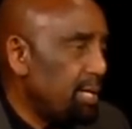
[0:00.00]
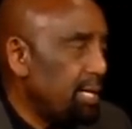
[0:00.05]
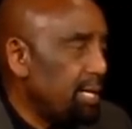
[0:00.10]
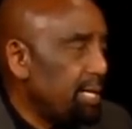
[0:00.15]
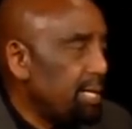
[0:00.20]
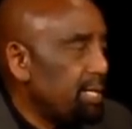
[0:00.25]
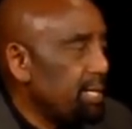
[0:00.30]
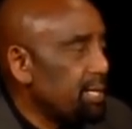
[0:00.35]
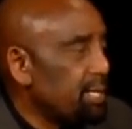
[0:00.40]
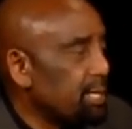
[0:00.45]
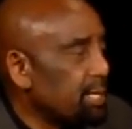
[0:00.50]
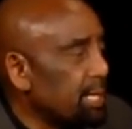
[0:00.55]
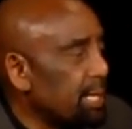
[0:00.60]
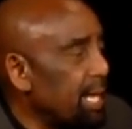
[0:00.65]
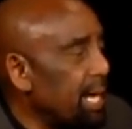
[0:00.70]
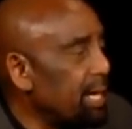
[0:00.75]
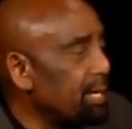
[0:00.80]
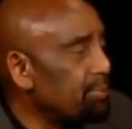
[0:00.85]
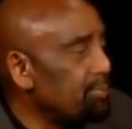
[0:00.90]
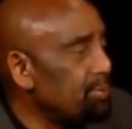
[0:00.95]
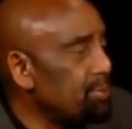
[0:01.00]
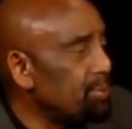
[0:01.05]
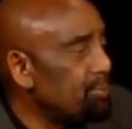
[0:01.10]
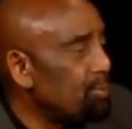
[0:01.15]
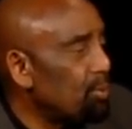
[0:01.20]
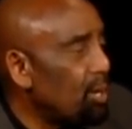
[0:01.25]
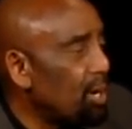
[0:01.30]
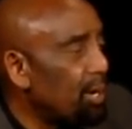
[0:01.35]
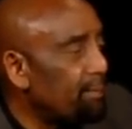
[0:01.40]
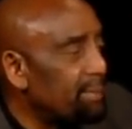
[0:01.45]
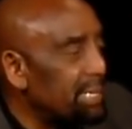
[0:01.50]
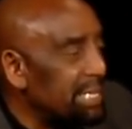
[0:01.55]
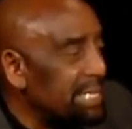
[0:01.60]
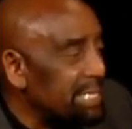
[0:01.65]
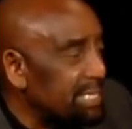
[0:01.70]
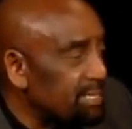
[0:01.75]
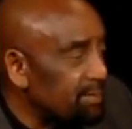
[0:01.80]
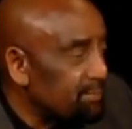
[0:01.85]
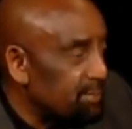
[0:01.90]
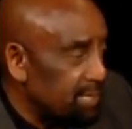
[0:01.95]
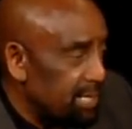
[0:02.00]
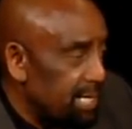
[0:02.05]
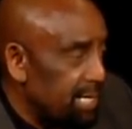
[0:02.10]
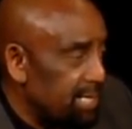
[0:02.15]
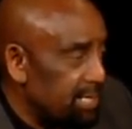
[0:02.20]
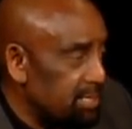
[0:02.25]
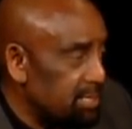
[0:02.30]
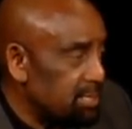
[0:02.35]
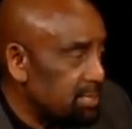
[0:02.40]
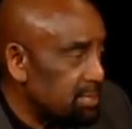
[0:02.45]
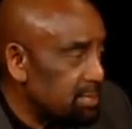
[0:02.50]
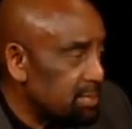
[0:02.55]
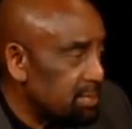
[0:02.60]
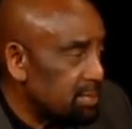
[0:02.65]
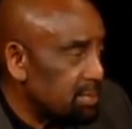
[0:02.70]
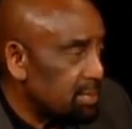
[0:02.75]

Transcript: And then a lot of people are believing that.